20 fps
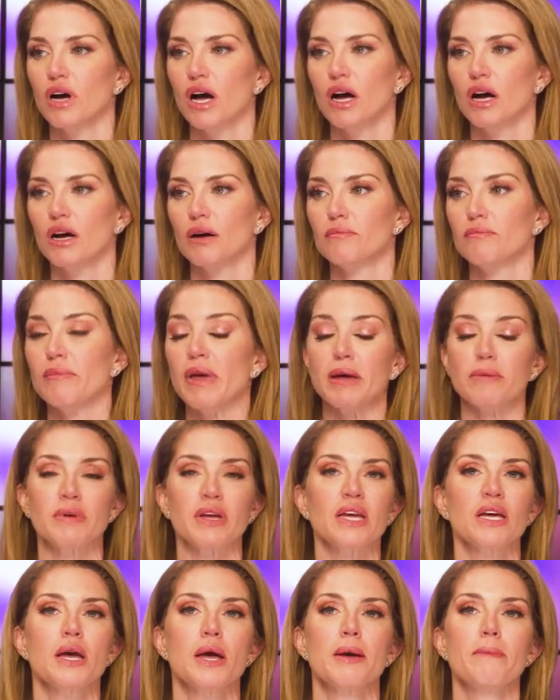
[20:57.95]
Um,
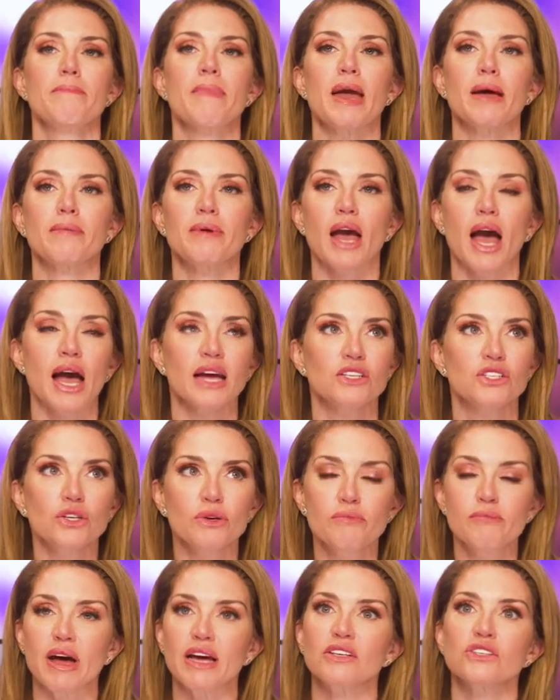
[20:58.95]
maybe maybe I
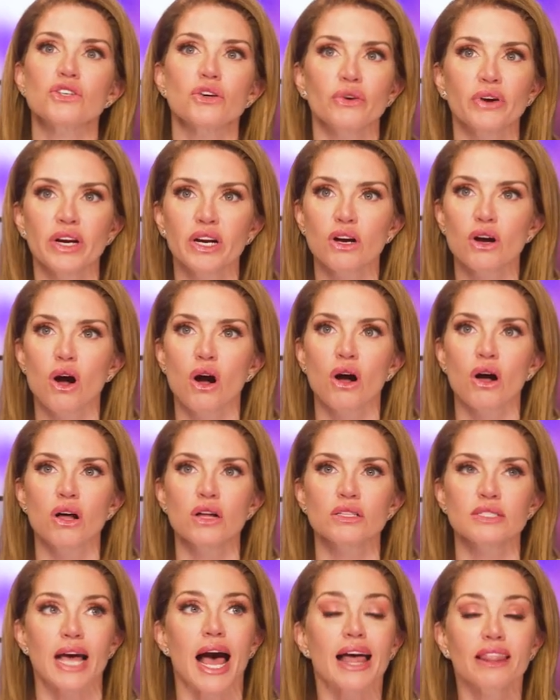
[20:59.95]
do mentoring
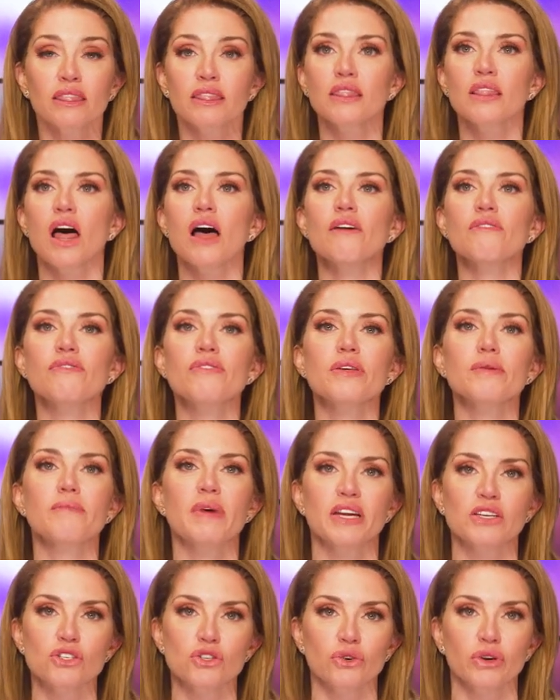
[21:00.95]
calls. I love the
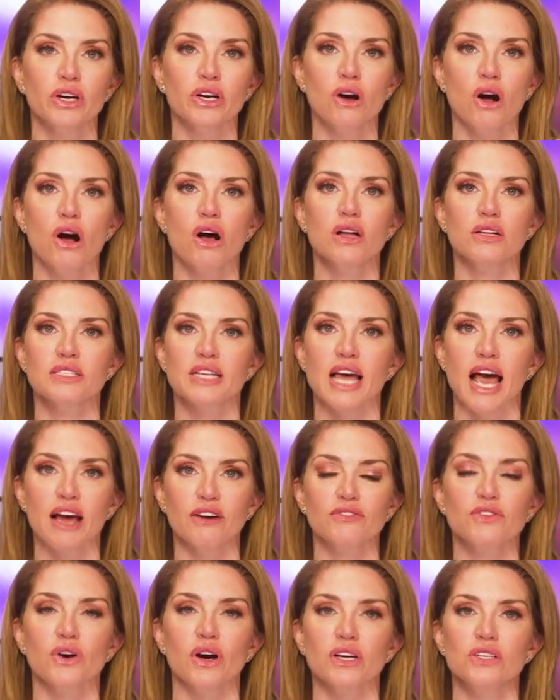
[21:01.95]
mentoring calls
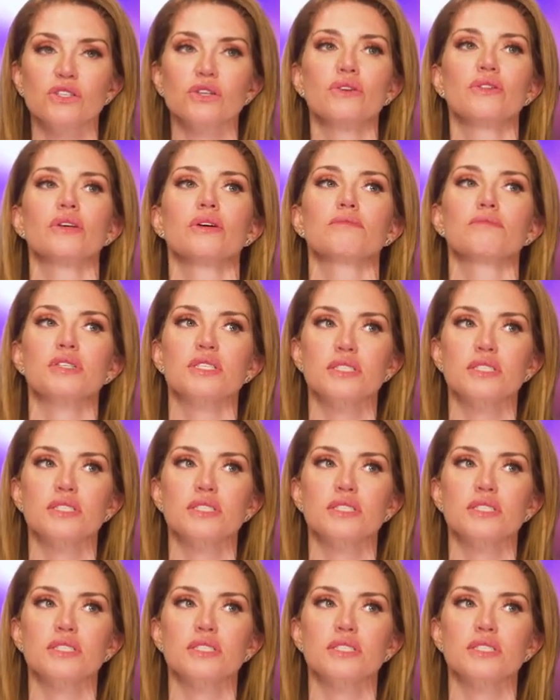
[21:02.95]
after I do them.